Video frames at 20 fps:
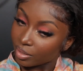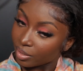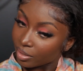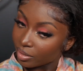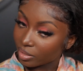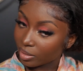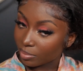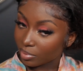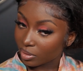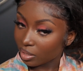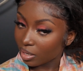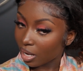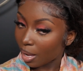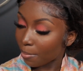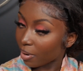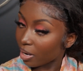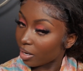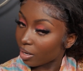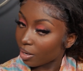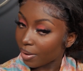So I'm
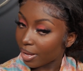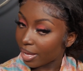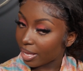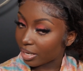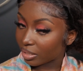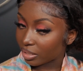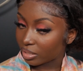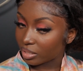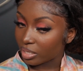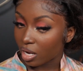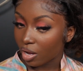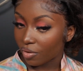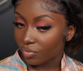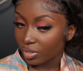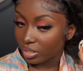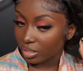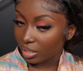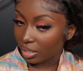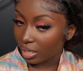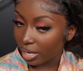gonna go ahead and just take off
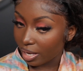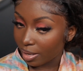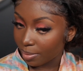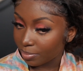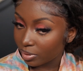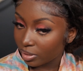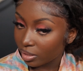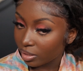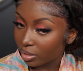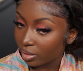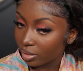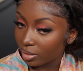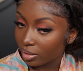these clamps.